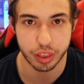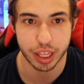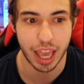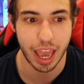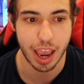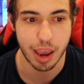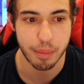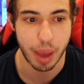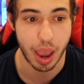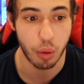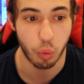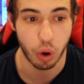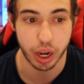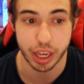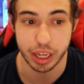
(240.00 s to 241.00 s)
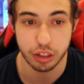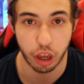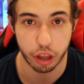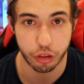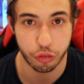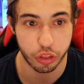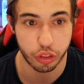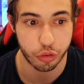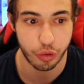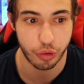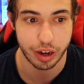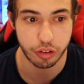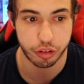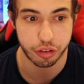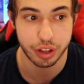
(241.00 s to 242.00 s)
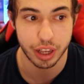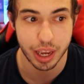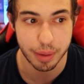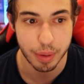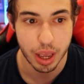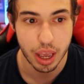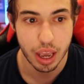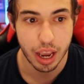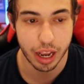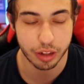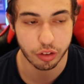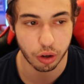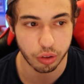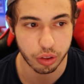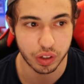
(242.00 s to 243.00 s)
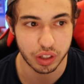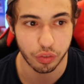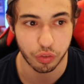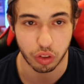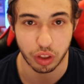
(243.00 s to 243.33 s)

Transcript: game and what he does for this Rangers team in terms of a difference.